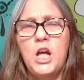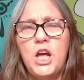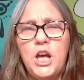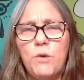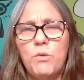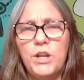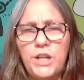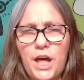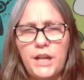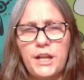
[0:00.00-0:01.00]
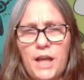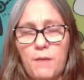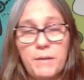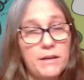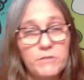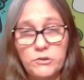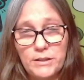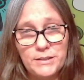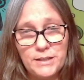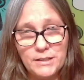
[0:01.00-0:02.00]
It will not allow me. Even
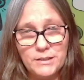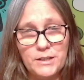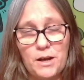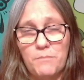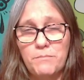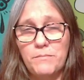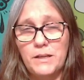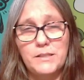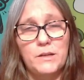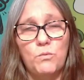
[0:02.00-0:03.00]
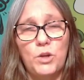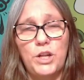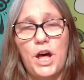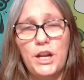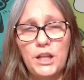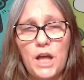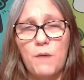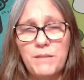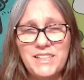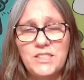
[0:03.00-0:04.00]
tried the desktop. I said, it will not allow
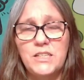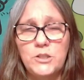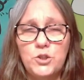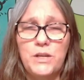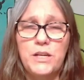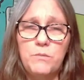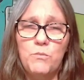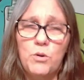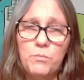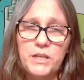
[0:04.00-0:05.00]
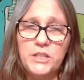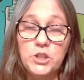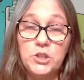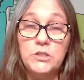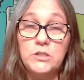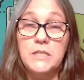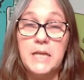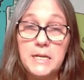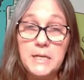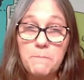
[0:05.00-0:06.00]
me to send you any more pictures.
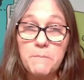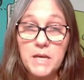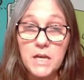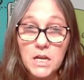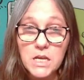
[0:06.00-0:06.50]
Send me an